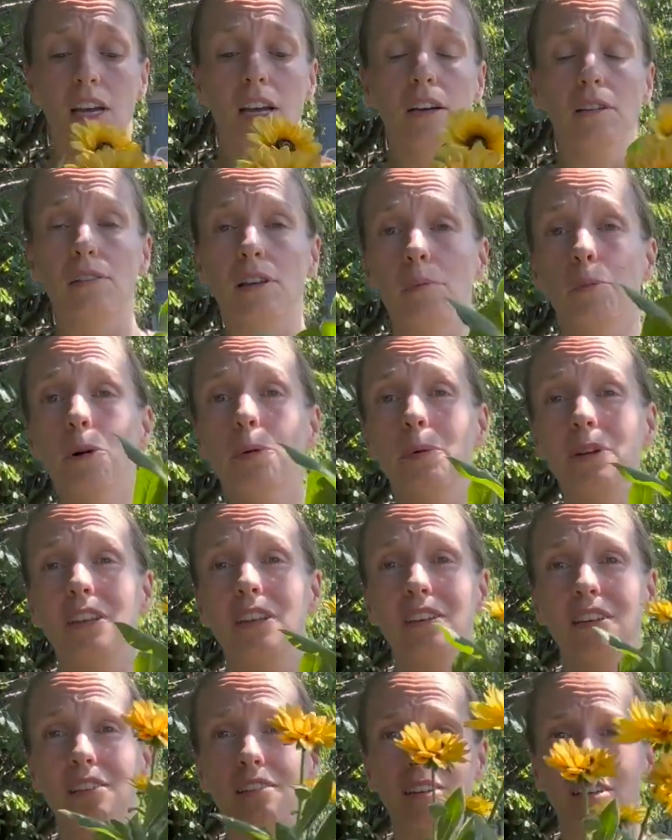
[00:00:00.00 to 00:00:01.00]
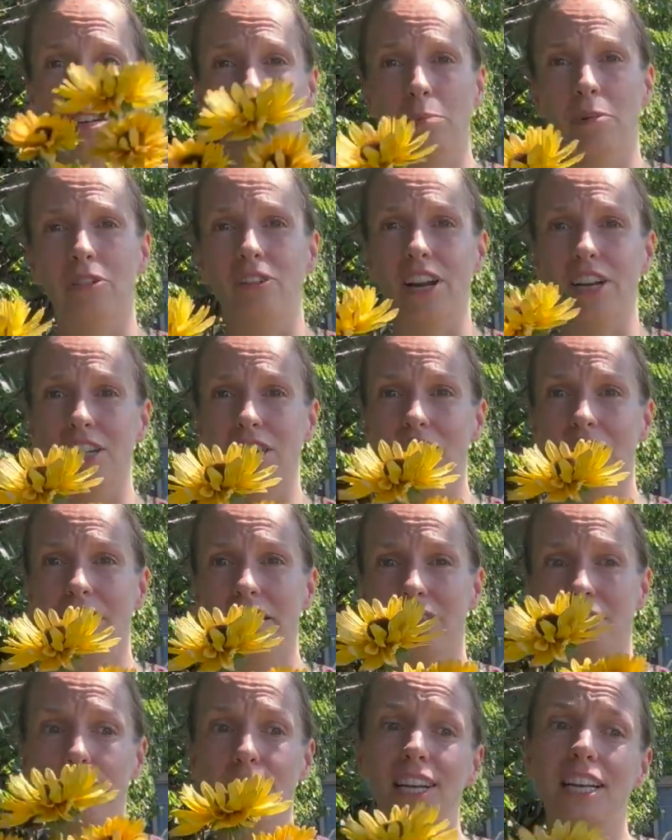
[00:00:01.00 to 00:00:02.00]
so I'm hoping that these are going to
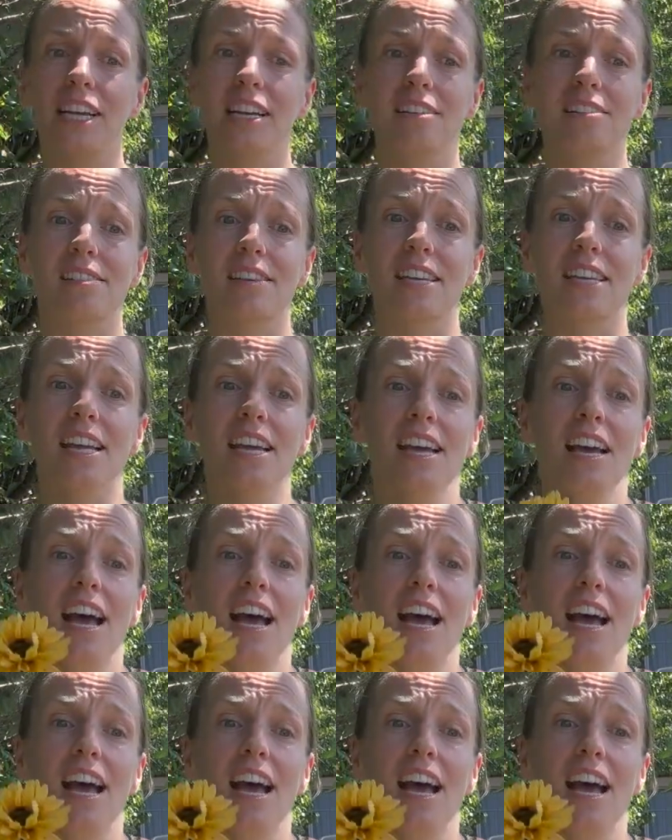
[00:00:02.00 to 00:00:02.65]
perennialize quite nicely,